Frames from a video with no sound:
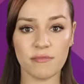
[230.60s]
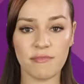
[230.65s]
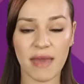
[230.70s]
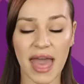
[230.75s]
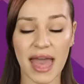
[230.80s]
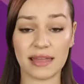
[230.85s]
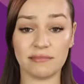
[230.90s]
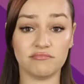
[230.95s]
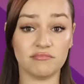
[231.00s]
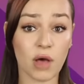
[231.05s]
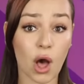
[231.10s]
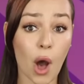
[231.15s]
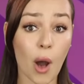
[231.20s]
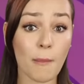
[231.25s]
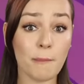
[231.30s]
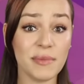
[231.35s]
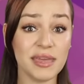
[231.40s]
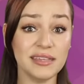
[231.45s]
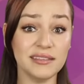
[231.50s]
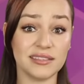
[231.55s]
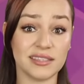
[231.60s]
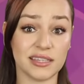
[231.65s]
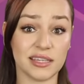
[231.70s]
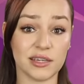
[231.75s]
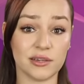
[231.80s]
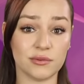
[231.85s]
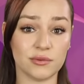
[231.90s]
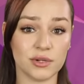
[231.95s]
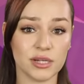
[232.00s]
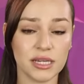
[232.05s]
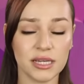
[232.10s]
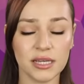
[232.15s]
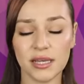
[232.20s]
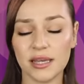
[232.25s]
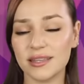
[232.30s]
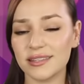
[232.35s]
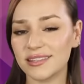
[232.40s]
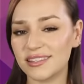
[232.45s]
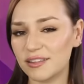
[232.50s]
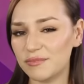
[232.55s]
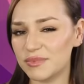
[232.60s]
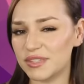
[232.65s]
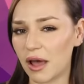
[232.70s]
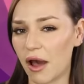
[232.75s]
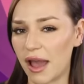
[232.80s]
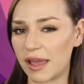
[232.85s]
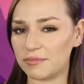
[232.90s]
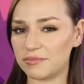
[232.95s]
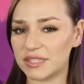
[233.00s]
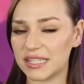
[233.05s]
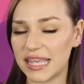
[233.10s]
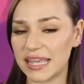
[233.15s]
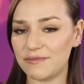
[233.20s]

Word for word: men are mean to you. Sometimes,